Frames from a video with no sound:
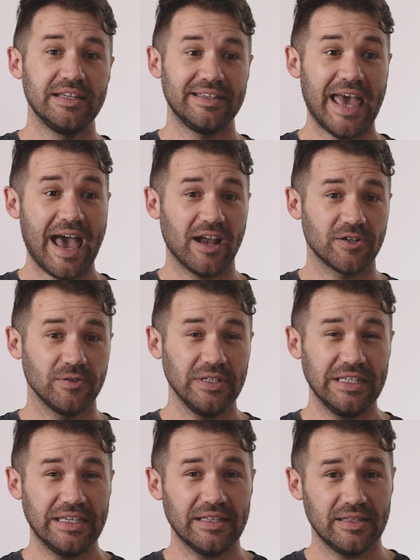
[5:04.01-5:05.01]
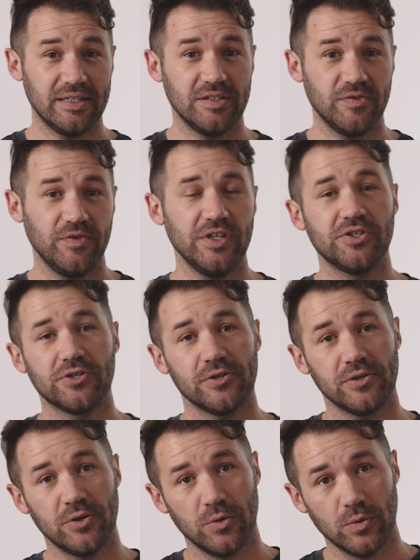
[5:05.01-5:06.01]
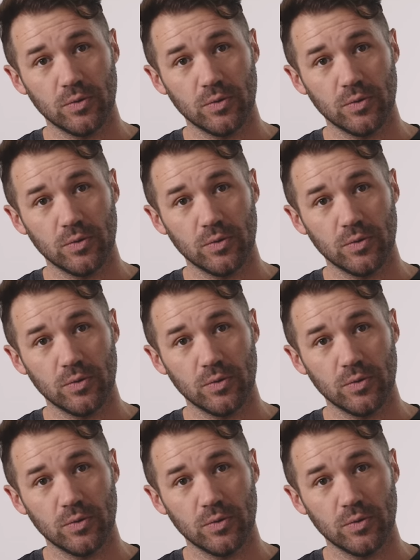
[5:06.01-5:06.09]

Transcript: to actually get this feature